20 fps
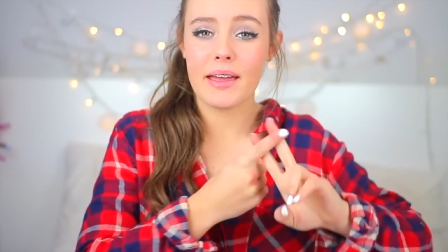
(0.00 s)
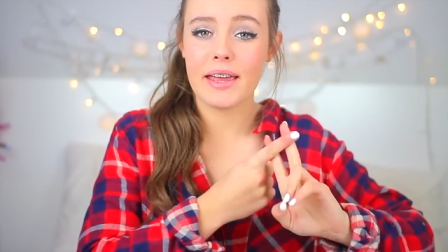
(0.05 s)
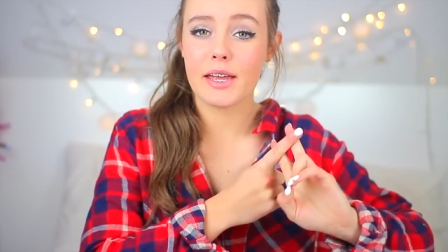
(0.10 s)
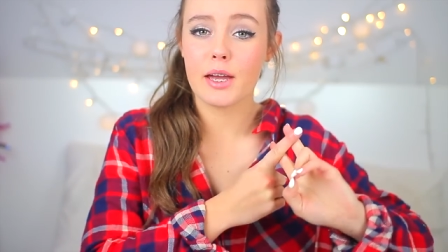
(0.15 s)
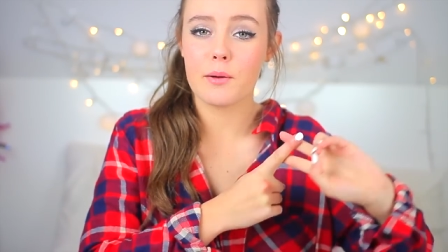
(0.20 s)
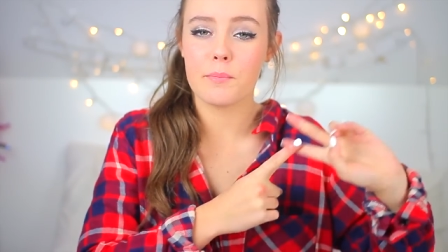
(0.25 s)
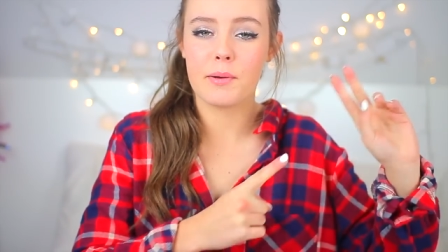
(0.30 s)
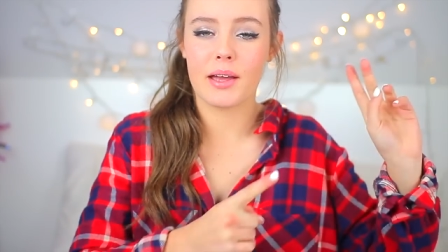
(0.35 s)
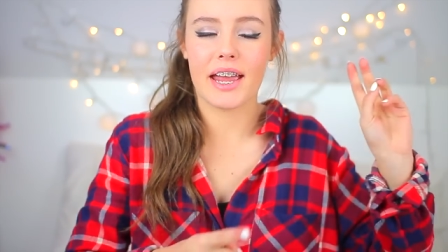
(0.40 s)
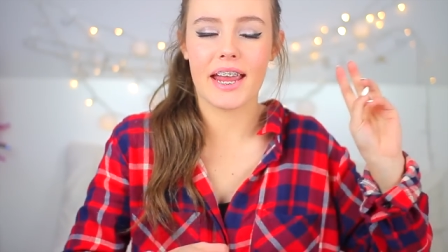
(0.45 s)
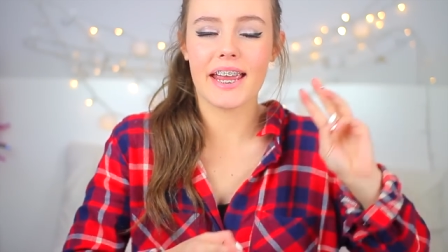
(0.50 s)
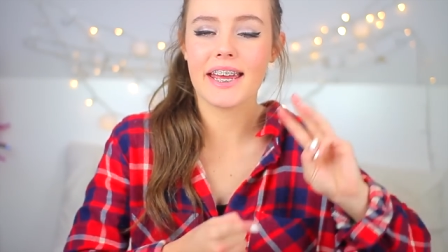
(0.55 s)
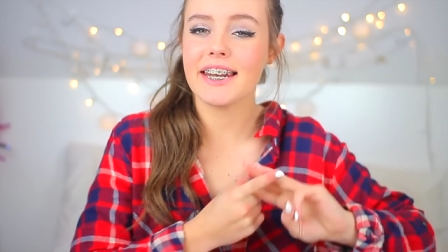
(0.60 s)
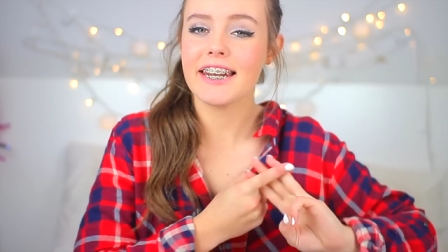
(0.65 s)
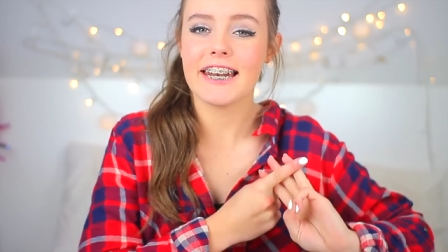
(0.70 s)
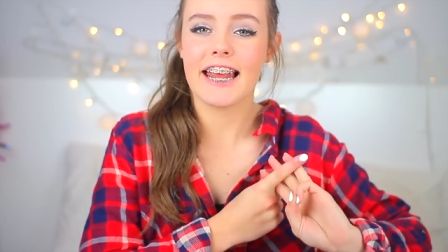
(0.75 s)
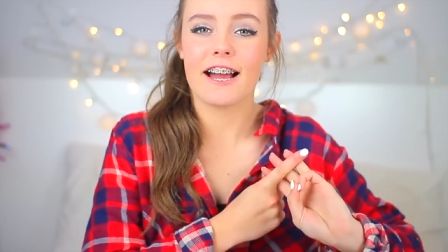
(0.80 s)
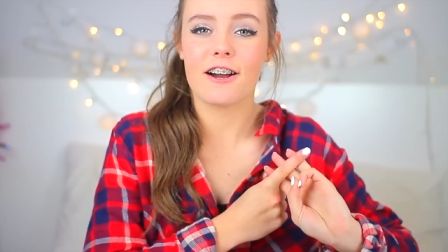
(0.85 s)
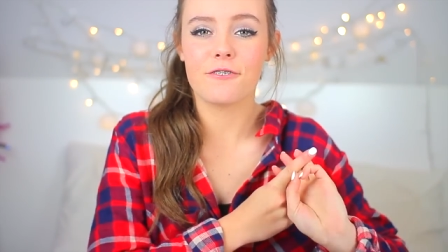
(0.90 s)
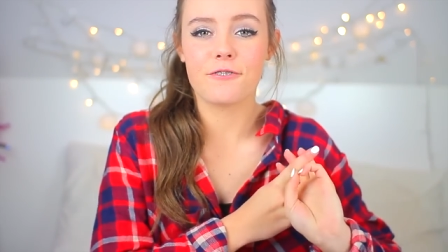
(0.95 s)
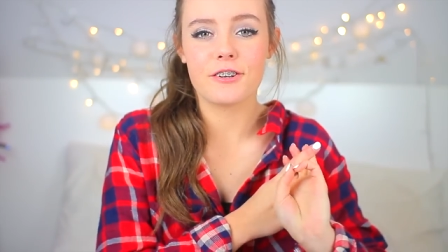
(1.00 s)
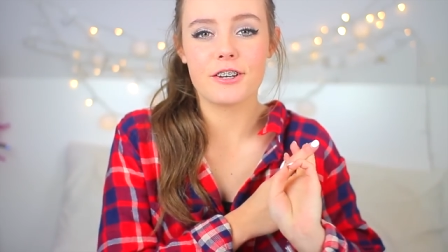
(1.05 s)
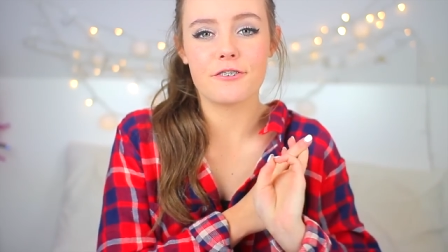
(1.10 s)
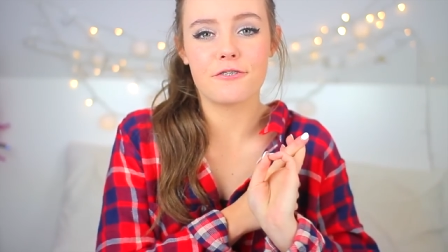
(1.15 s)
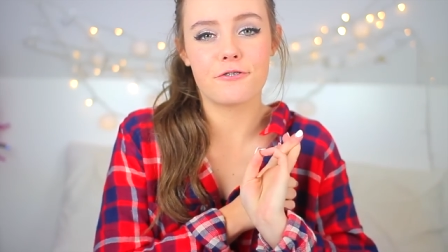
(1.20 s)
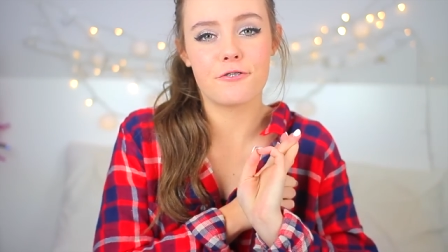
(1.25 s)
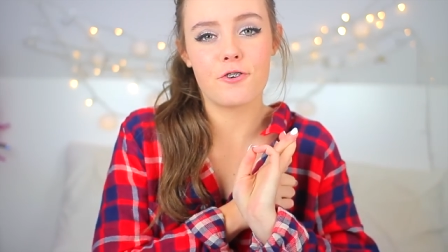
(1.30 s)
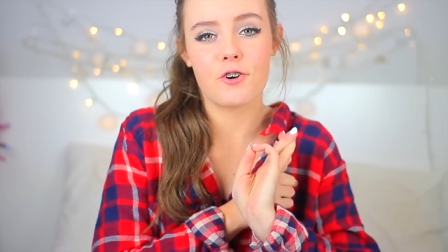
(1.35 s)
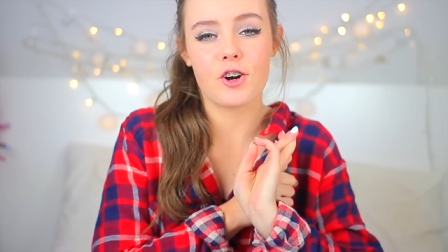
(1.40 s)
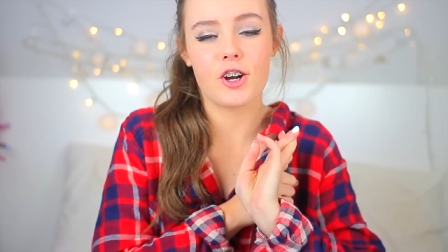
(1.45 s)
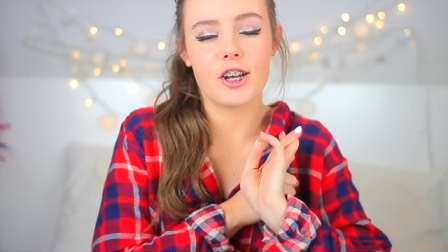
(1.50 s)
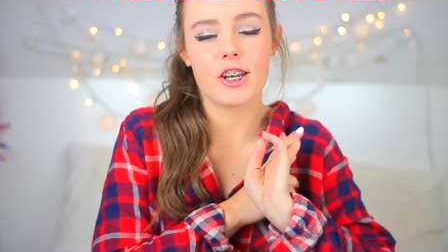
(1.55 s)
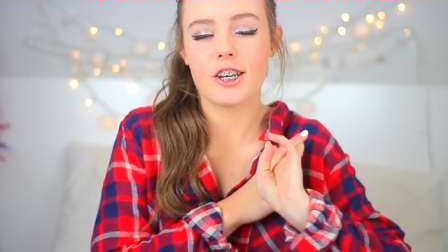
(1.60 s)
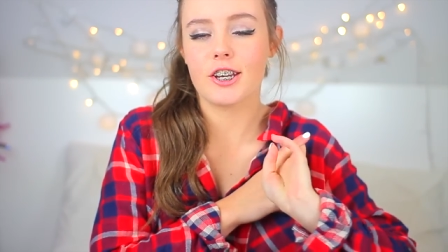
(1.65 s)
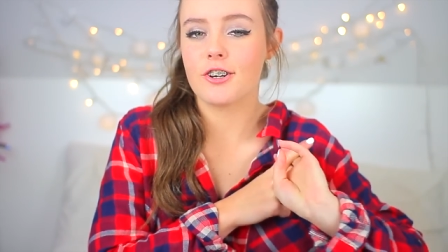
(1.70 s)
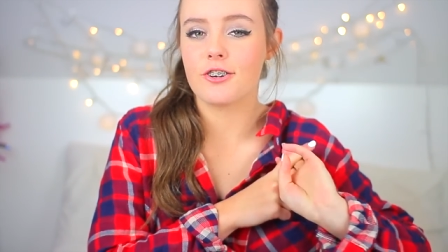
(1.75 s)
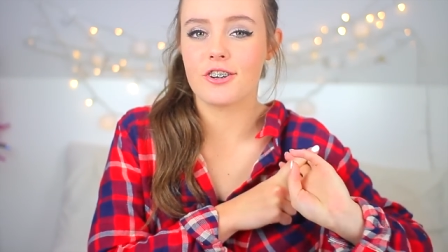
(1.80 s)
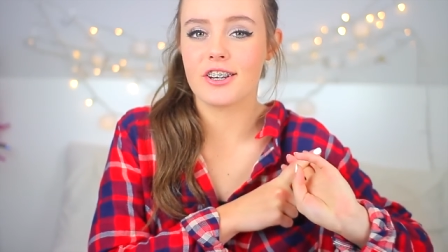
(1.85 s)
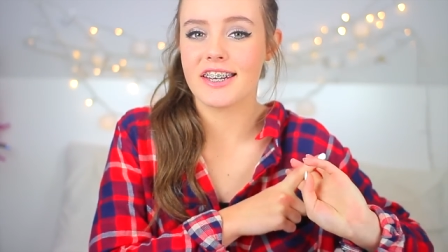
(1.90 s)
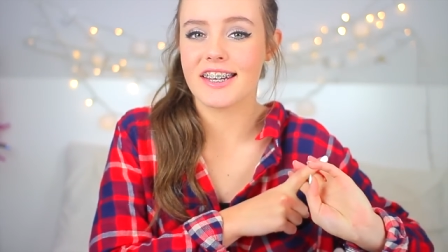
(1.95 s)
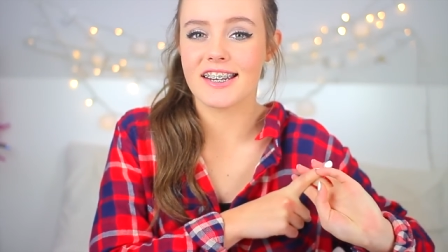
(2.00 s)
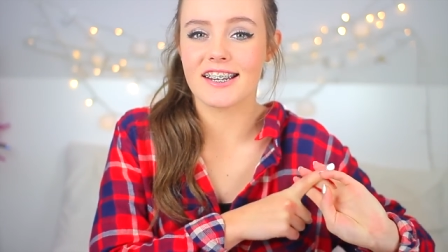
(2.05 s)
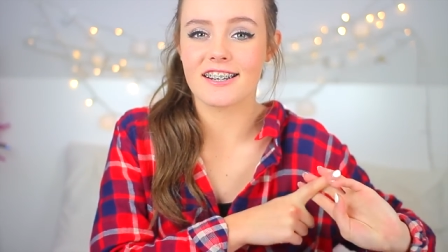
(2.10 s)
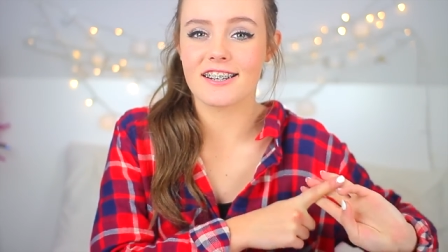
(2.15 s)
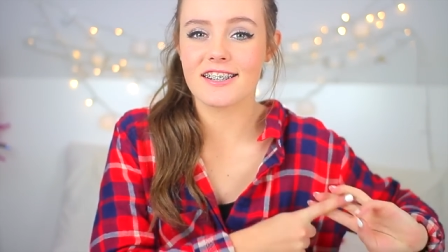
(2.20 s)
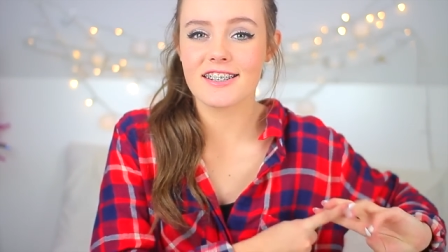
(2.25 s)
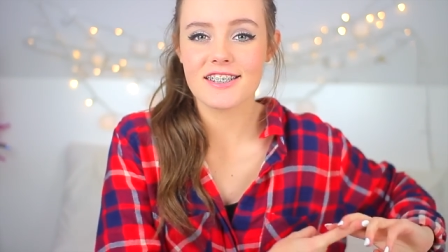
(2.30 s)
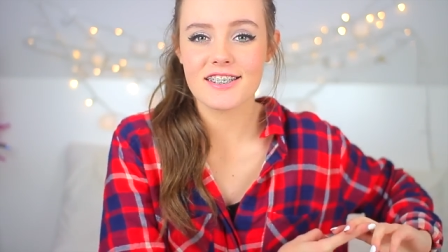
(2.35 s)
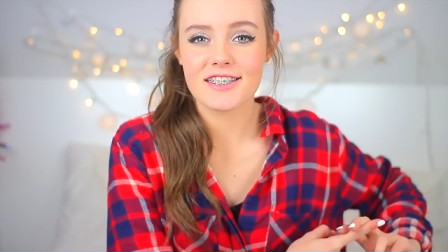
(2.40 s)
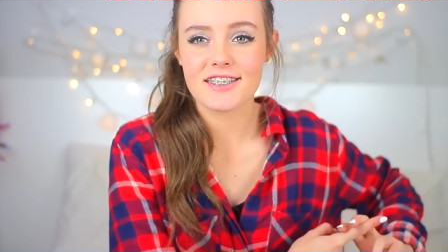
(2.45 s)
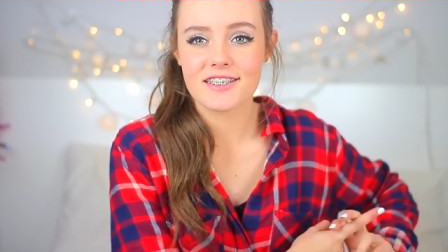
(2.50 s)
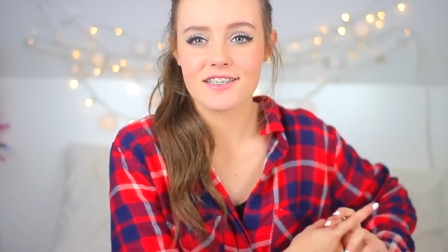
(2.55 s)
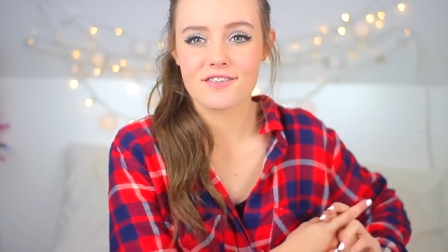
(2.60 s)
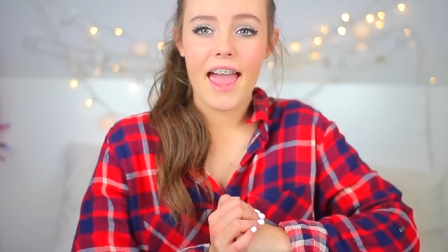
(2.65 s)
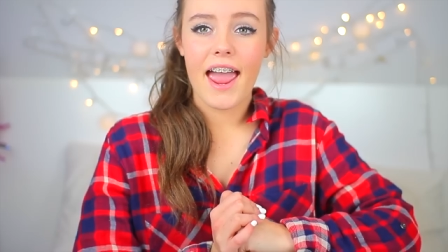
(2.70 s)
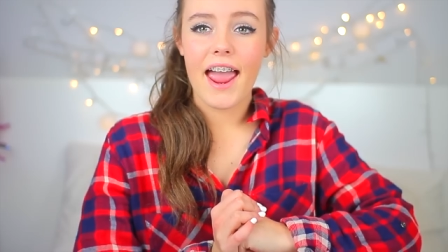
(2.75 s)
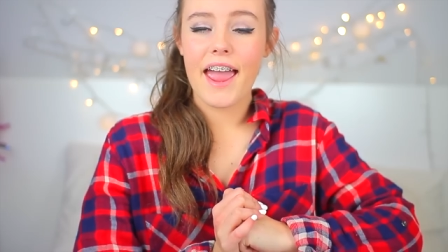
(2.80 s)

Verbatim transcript: makeup and an outfit for New Year's.